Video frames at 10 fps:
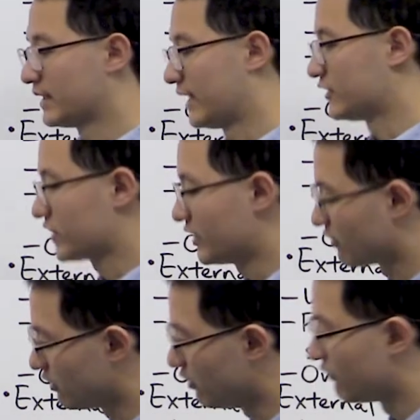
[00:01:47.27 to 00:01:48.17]
In
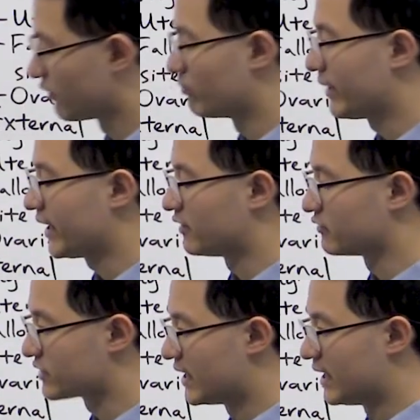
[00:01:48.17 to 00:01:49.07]
general, for
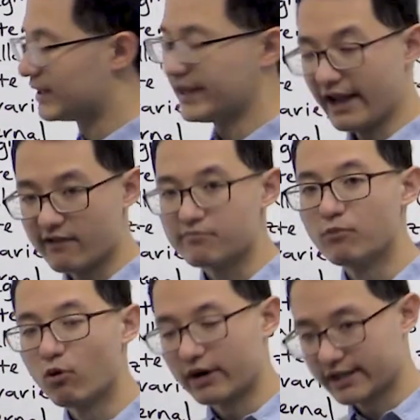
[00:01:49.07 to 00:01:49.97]
males, they have
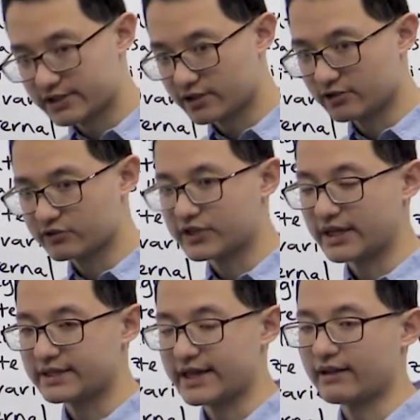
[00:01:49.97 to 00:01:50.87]
more external
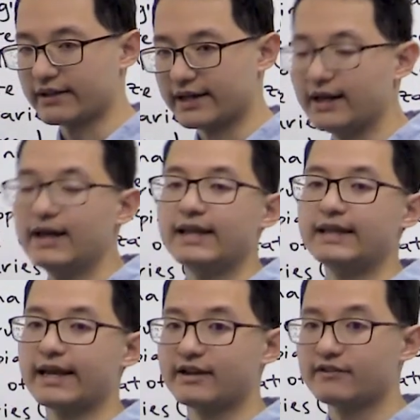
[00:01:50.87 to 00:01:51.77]
genitalia
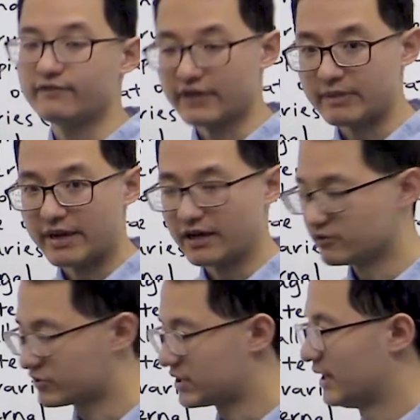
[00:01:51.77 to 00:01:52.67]
than
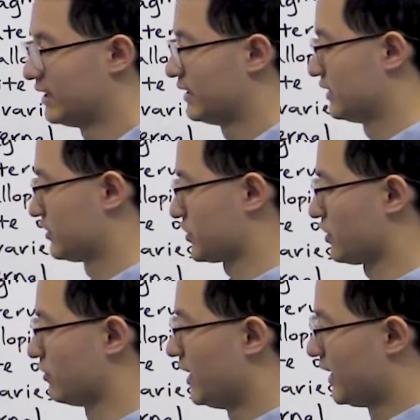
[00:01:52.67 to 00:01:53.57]
females.
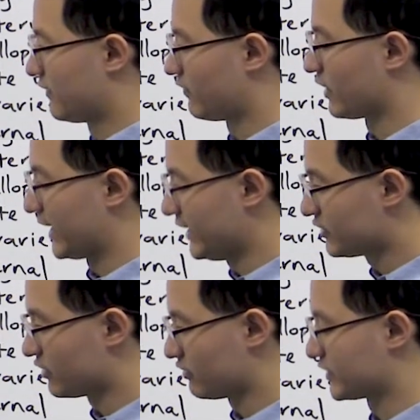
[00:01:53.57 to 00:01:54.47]
So, for the
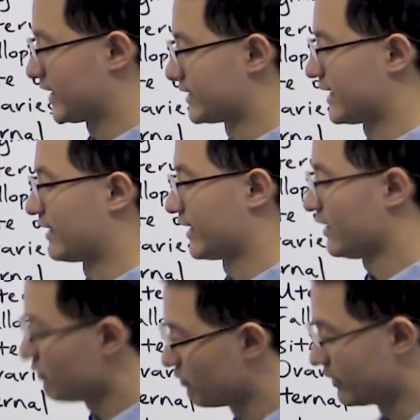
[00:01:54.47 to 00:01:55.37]
internal
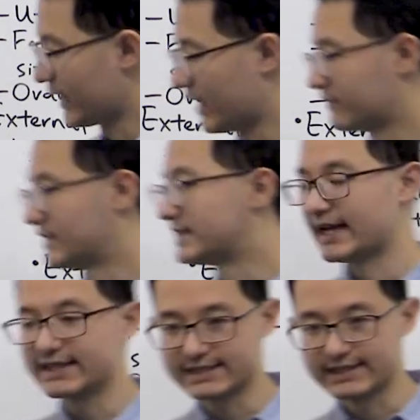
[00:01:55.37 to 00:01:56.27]
genitalia, we have the
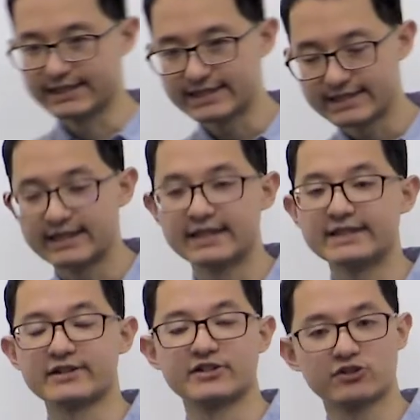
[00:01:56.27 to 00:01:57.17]
testes.
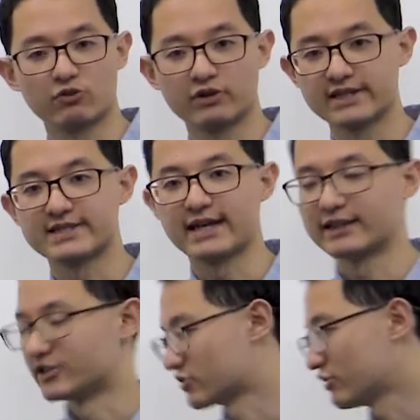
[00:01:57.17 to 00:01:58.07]
These are stored
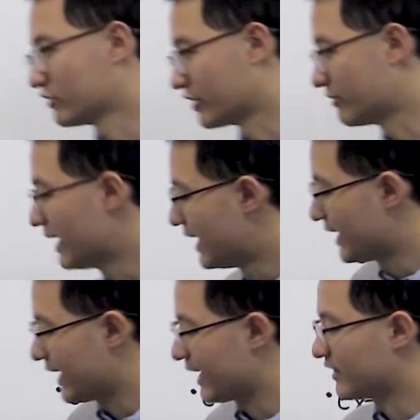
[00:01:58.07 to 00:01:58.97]
inside the scrotum,
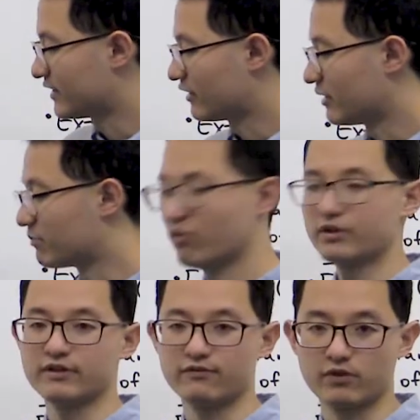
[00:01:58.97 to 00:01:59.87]
and they're
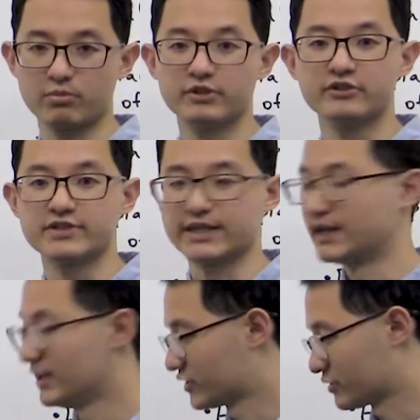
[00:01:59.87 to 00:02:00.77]
important for
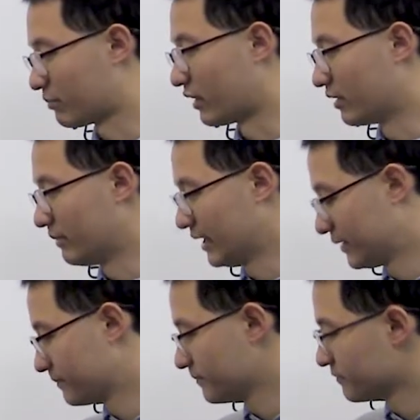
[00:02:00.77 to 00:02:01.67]
producing sperm.
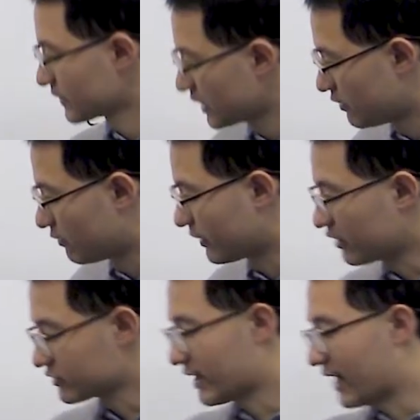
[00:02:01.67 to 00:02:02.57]
We also